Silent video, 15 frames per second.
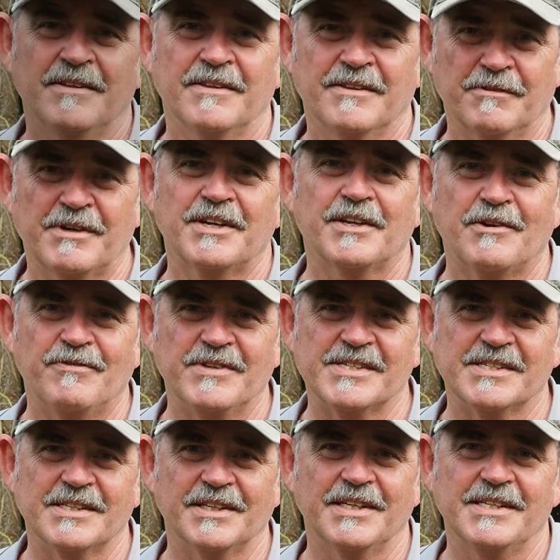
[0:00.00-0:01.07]
There are no
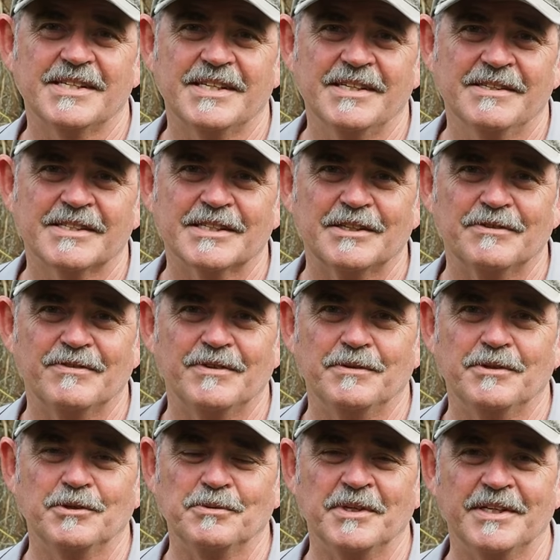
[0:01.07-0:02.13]
facilities here, so if you
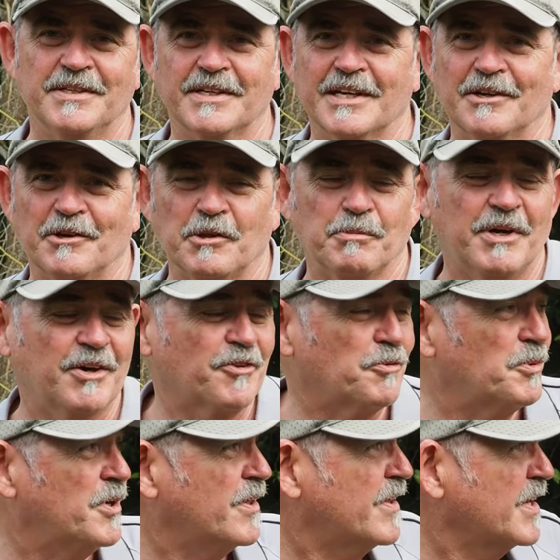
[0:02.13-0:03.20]
do need to go to the bathroom
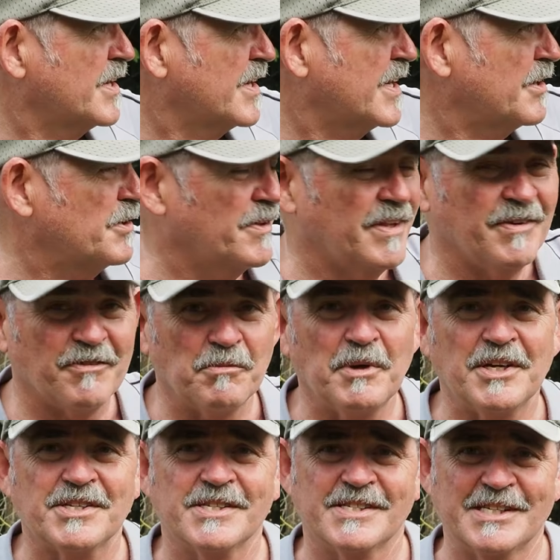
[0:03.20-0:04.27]
or anything, go to the
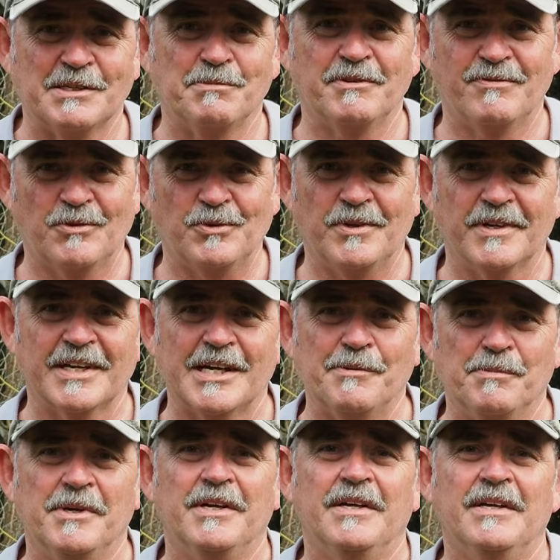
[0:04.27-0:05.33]
information centre before you
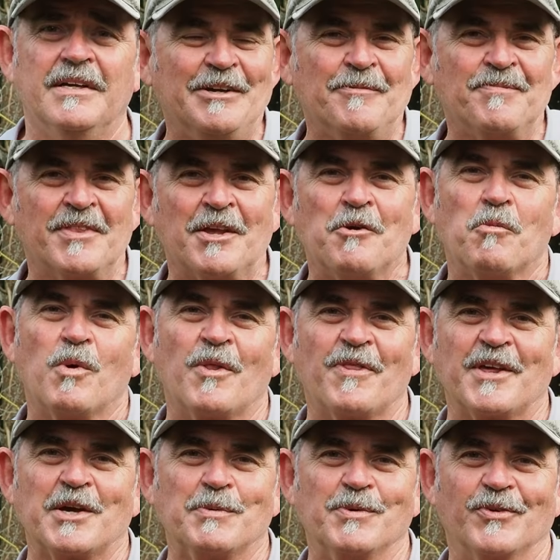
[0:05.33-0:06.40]
come. One
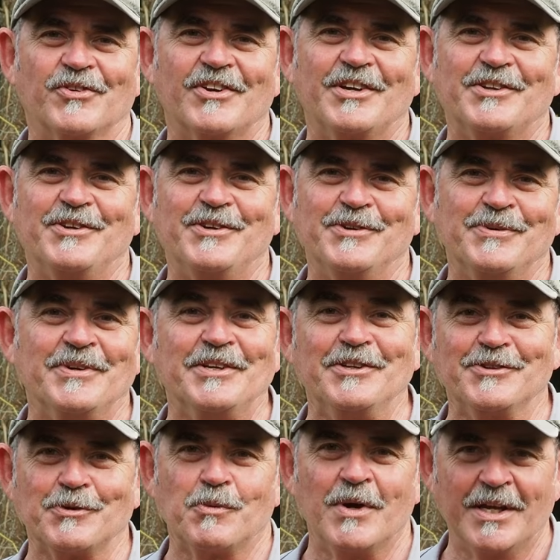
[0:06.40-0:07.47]
thing I will say to you, it
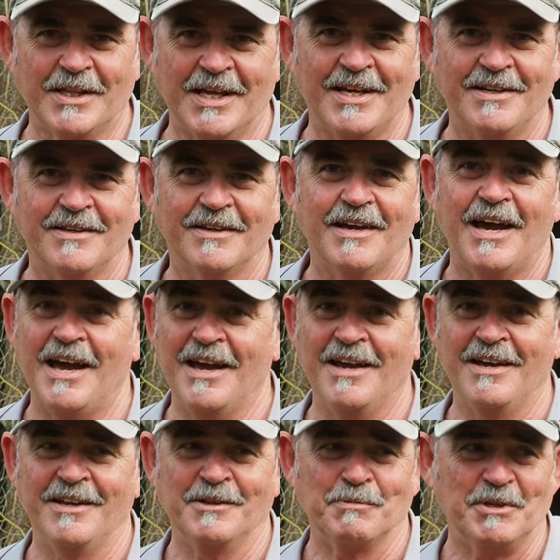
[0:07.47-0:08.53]
is a wetland,
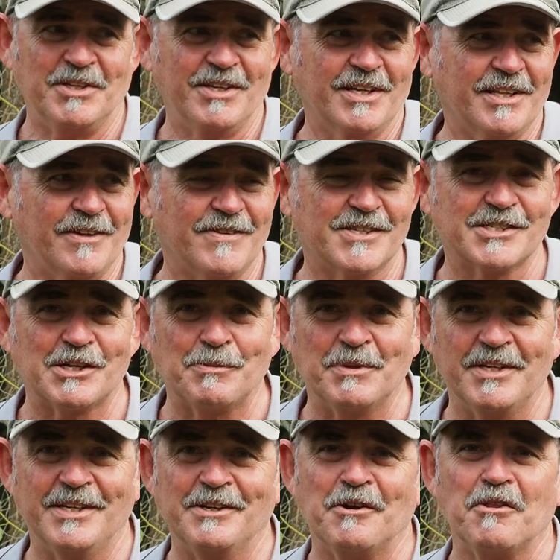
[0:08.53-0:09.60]
and particularly at this time of
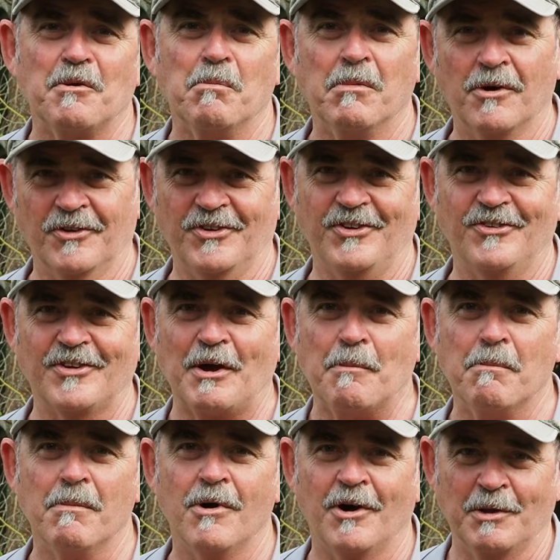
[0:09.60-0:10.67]
the year, the mozzies are
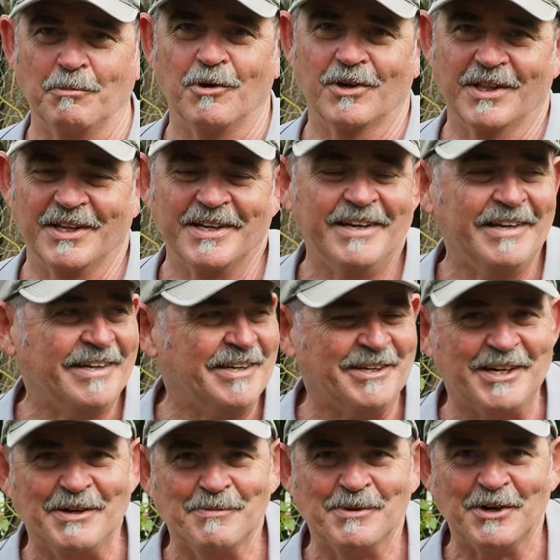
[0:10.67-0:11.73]
mind-boggling.
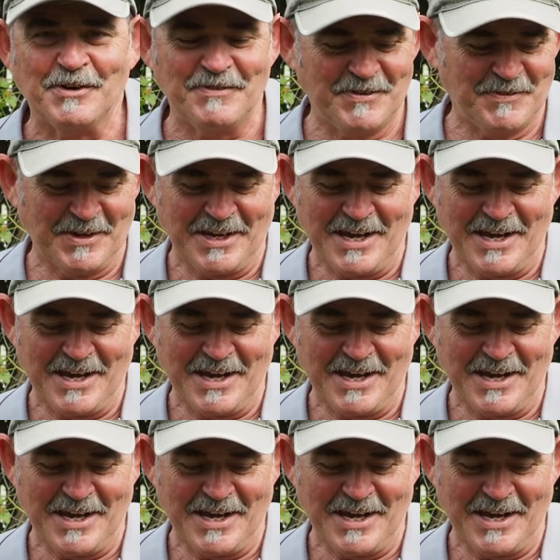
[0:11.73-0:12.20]
I've even